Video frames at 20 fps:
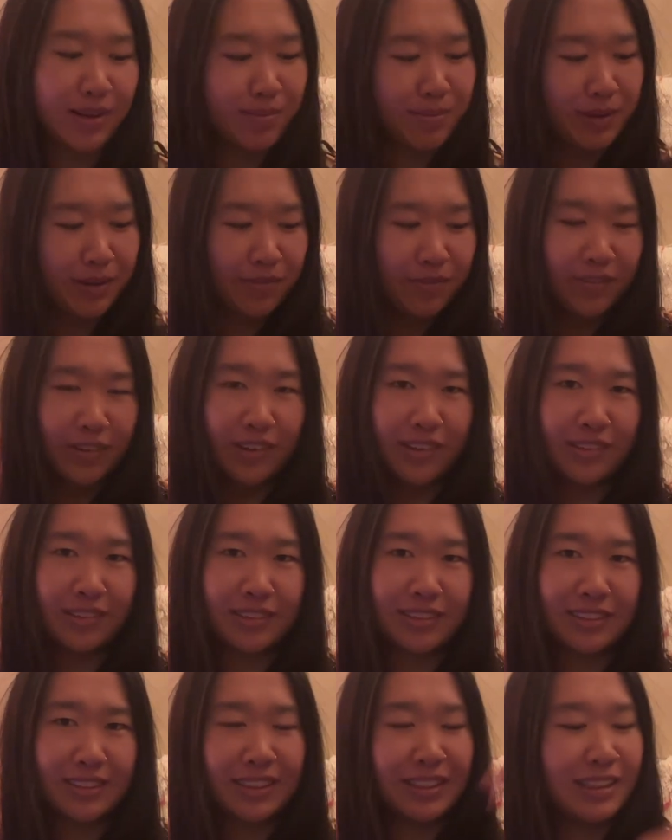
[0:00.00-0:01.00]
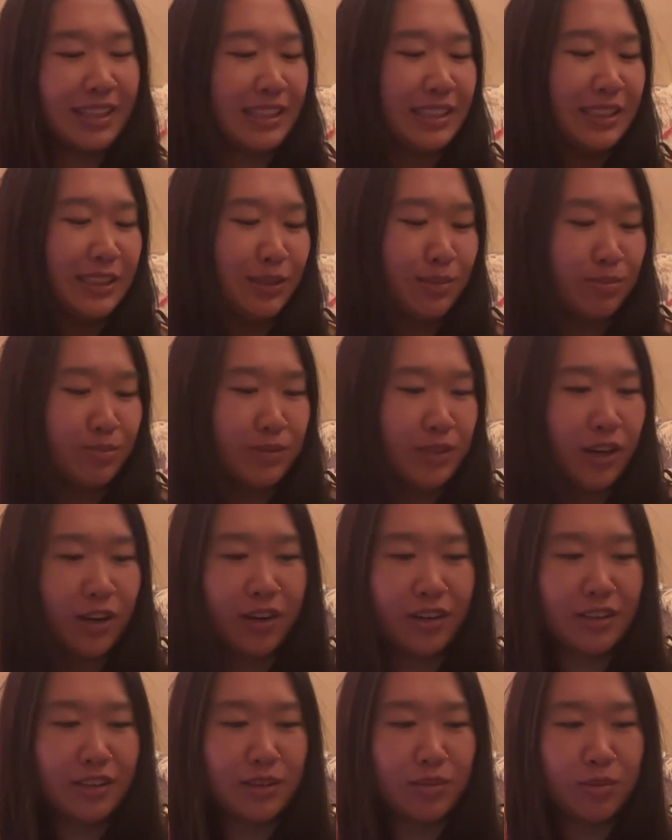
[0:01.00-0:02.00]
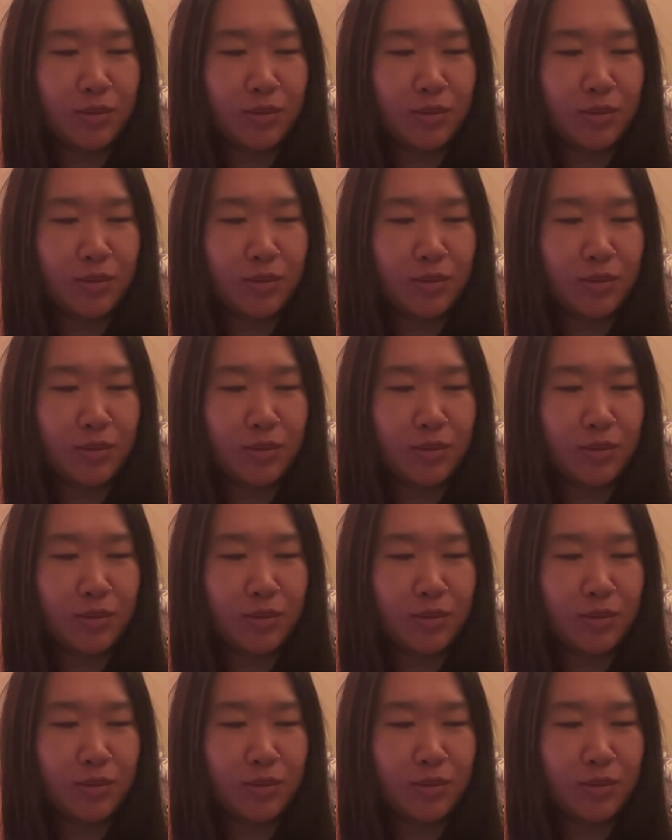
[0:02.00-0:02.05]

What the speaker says: But first, let's start